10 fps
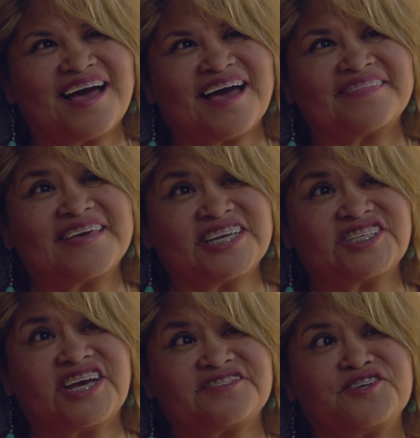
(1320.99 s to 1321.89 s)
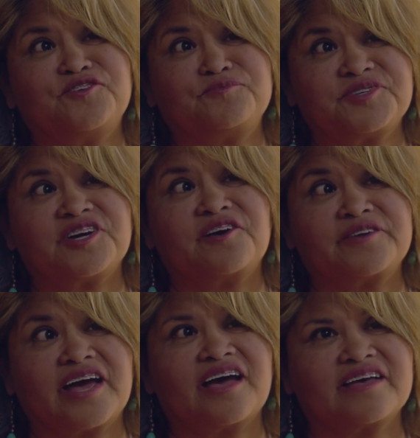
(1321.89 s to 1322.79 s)
I think Jess Humes showed
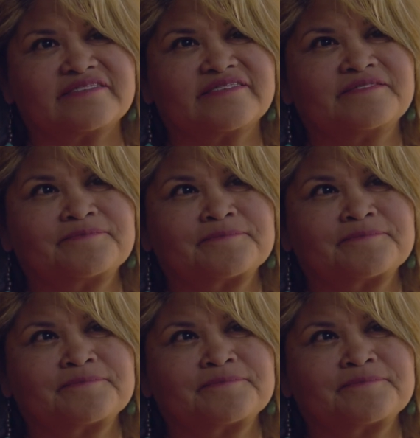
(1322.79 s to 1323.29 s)
us